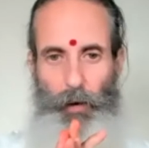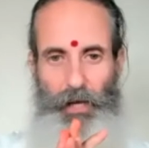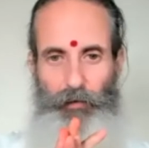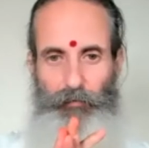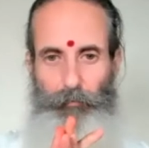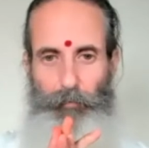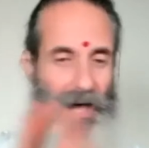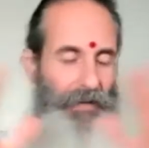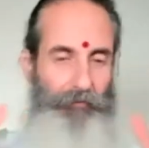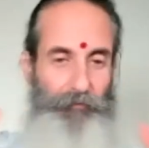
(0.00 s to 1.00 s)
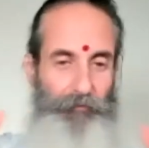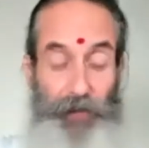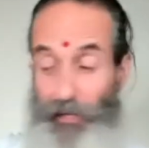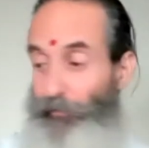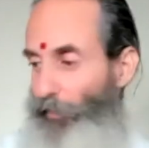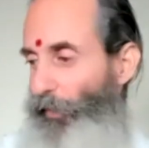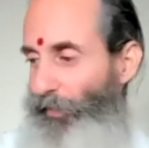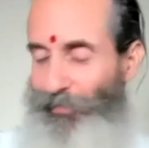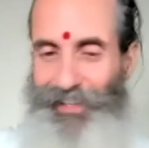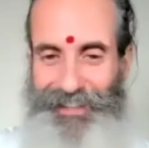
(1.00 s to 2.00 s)
one of my
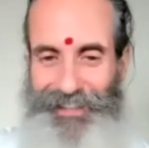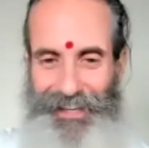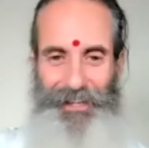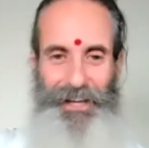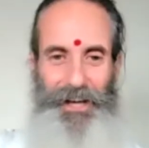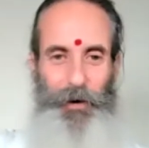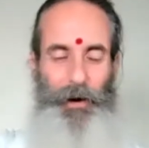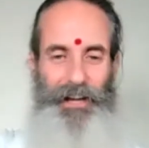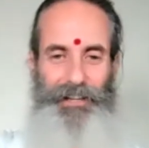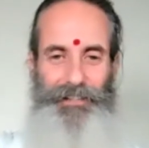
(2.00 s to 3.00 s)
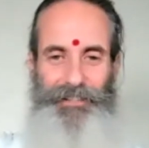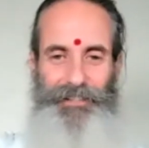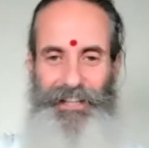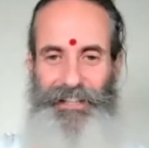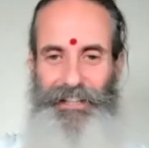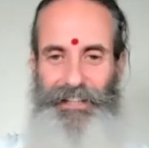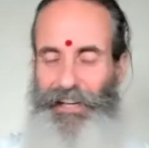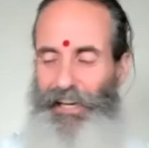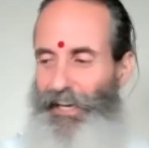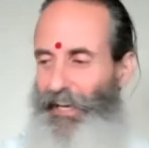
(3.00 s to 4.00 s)
favorite ways and
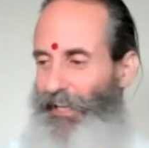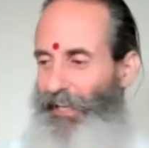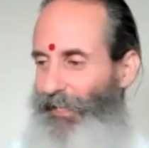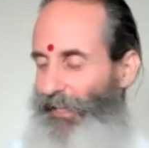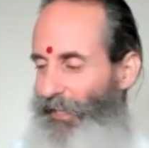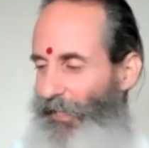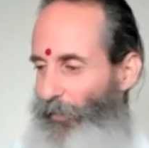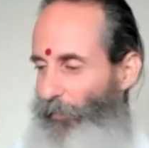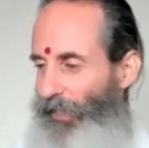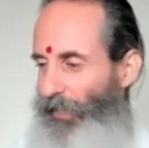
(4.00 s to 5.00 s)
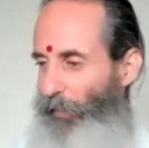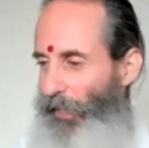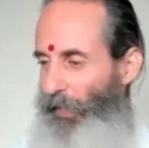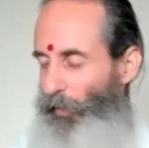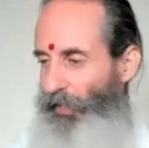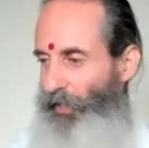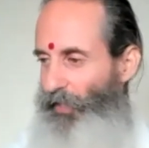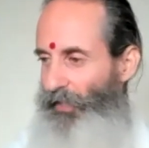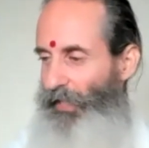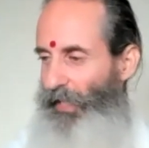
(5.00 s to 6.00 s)
in my
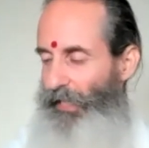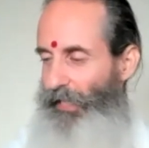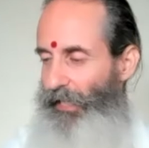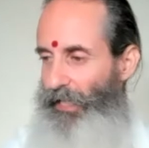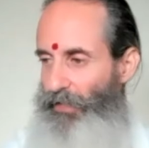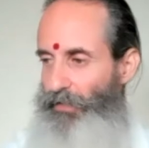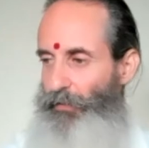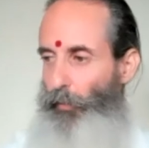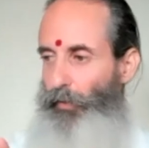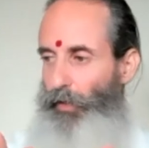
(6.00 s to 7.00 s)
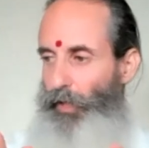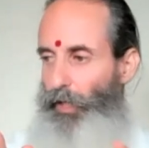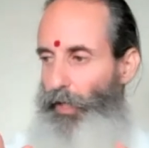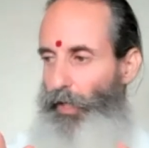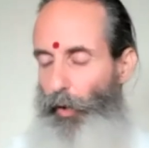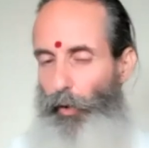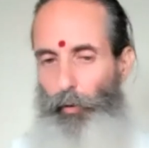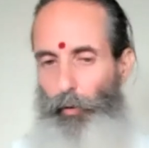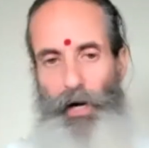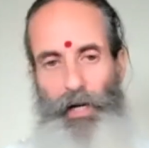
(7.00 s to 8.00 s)
work, is
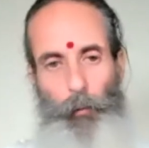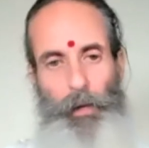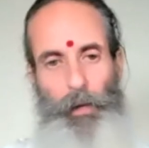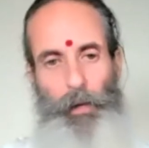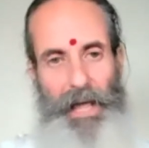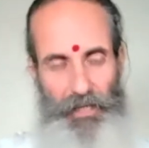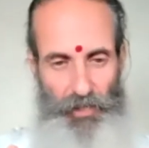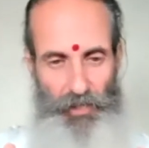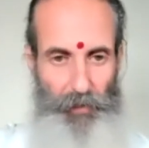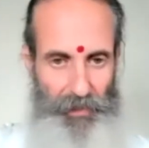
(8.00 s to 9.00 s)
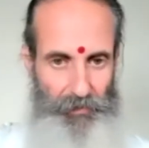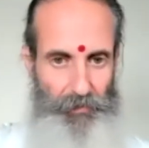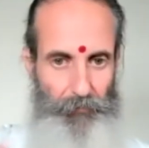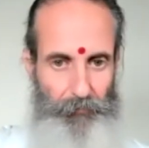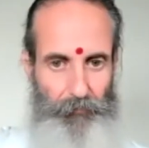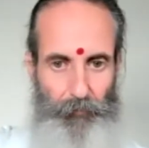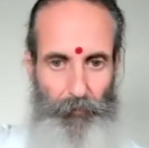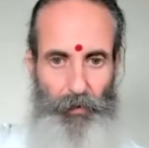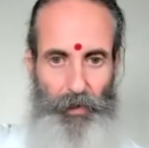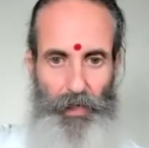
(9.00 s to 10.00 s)
called working with energy grids.
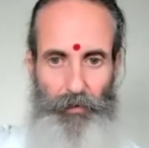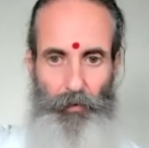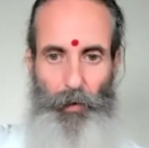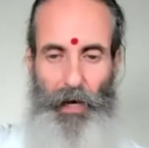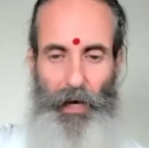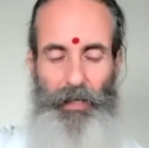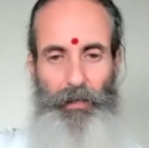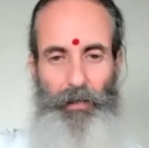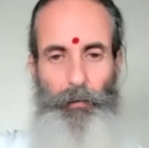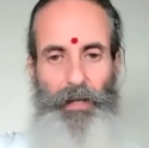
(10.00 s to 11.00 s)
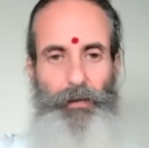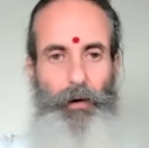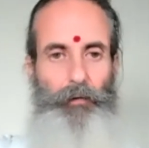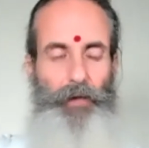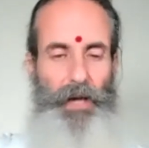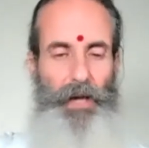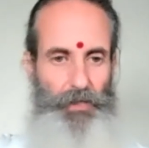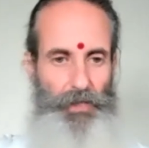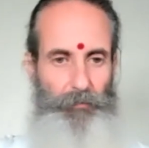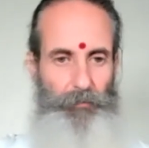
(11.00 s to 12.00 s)
Okay, creating grid of
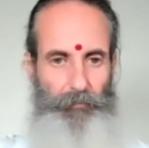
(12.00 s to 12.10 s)
energy.